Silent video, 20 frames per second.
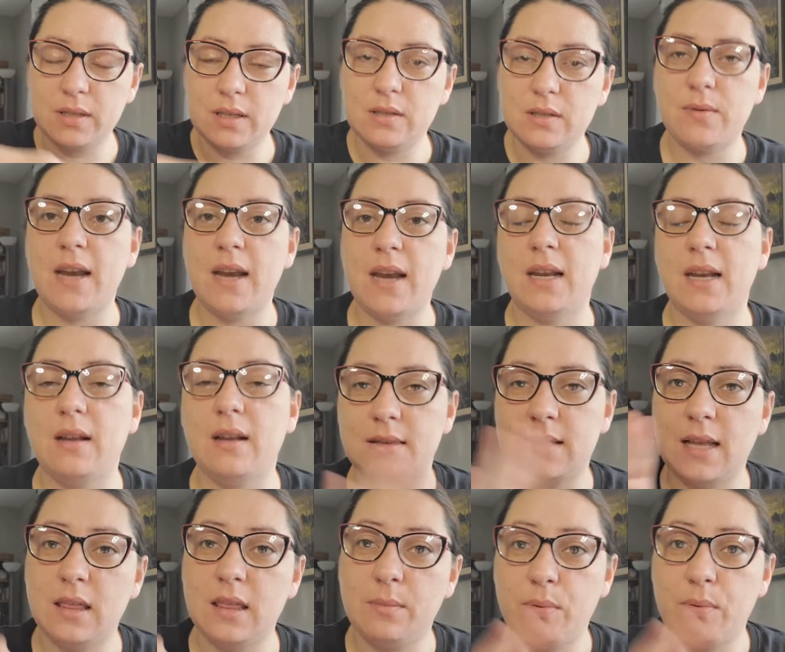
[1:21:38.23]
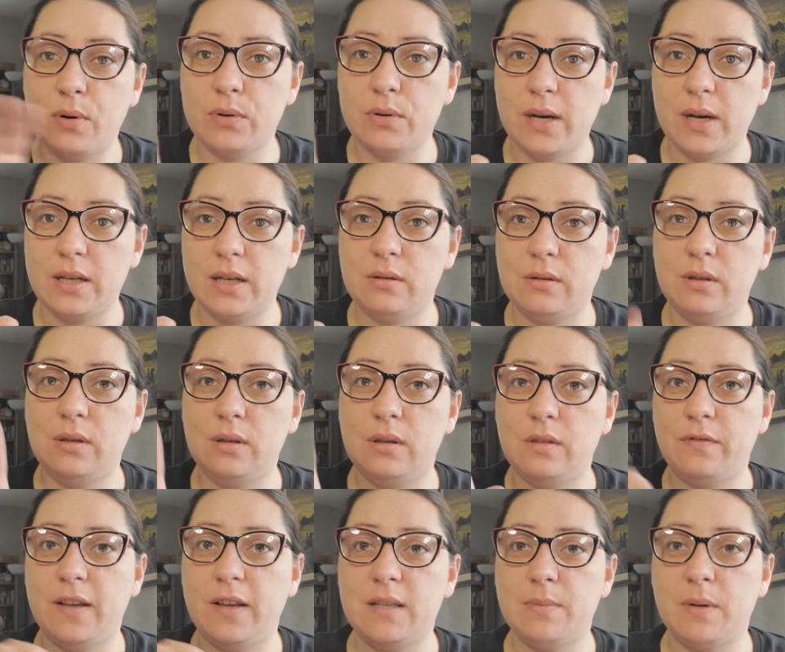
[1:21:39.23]
It's ready. And I'll send the post right to you in the
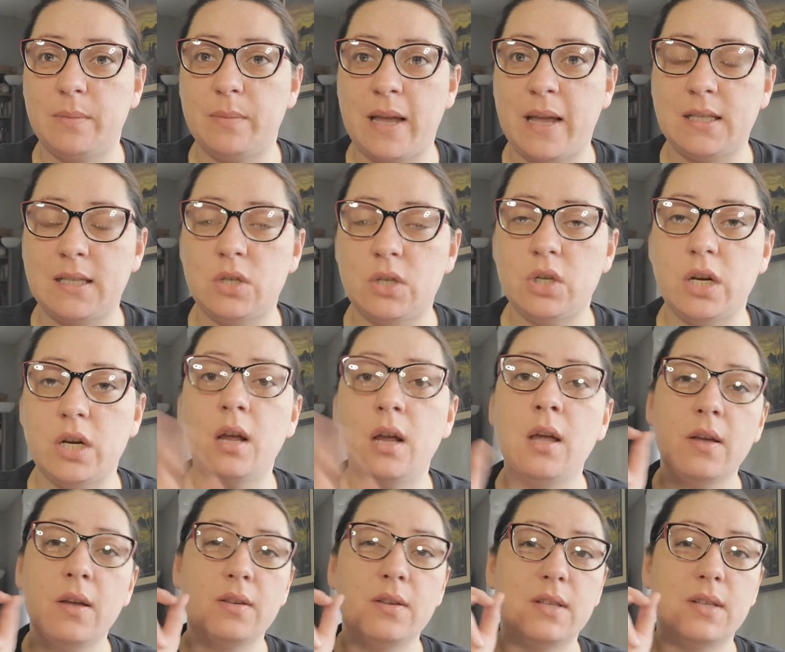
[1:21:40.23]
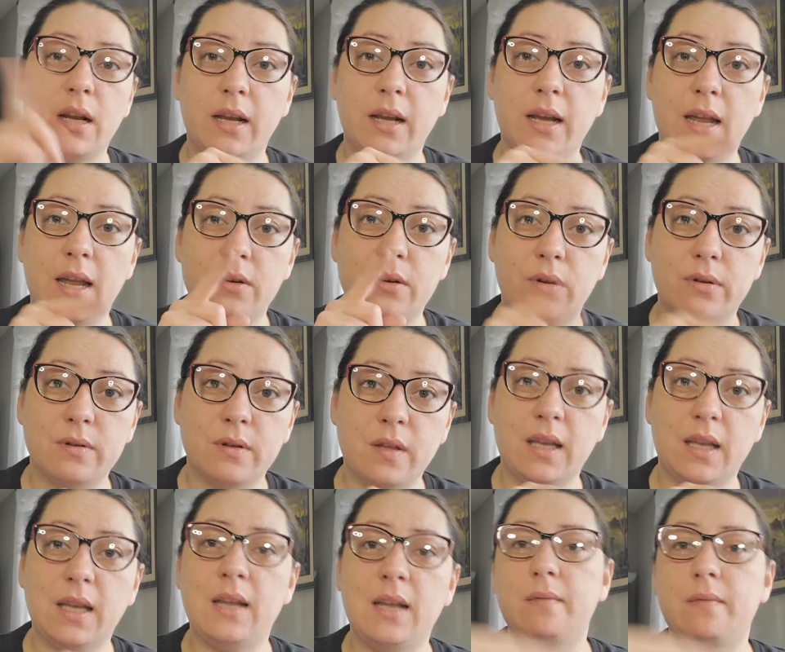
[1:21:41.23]
Facebook Messenger. So all you got to do is
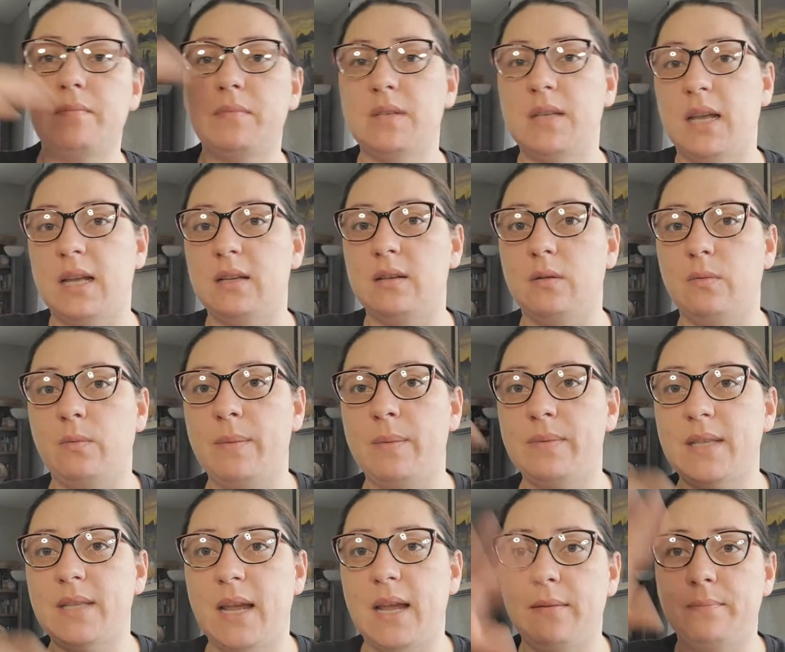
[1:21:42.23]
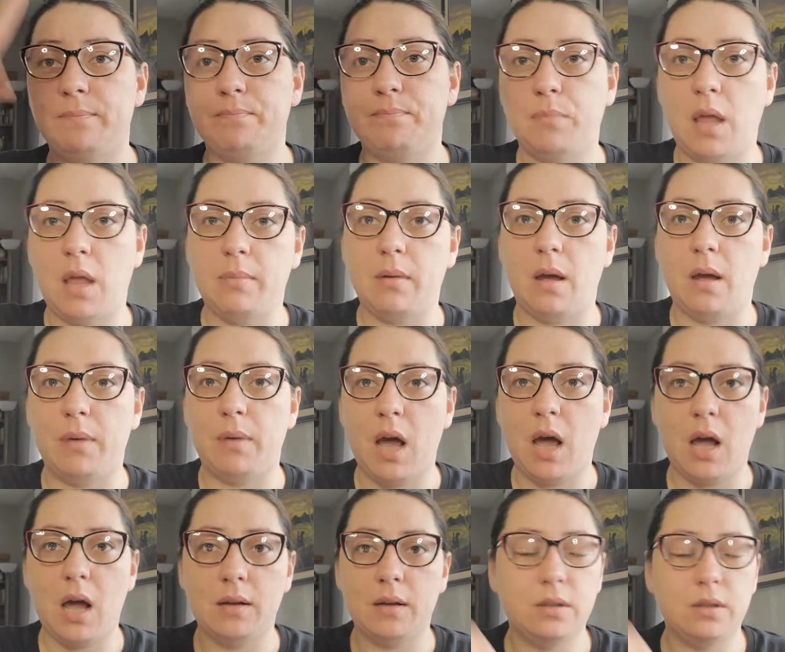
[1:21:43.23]
click it, take you to the website, blah, blah,
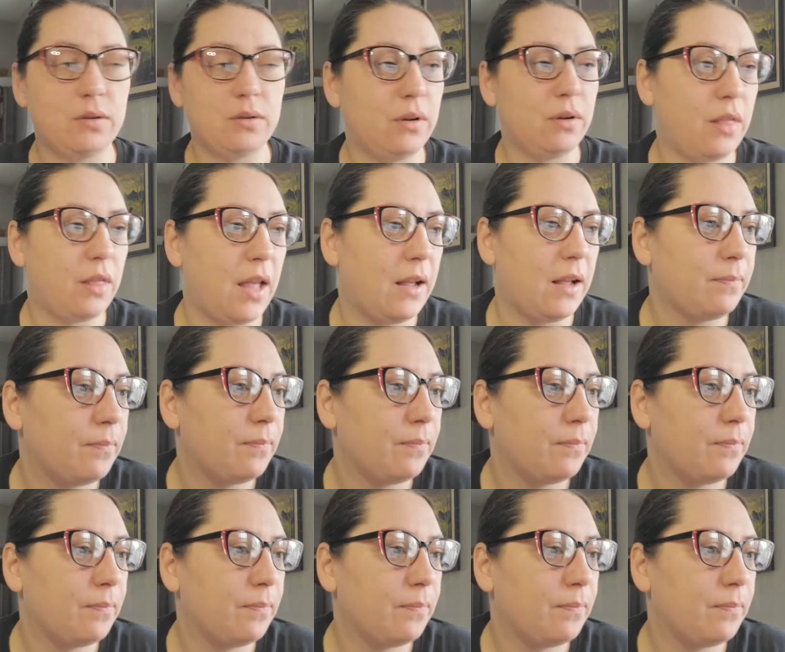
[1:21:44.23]
blah. You do your thing.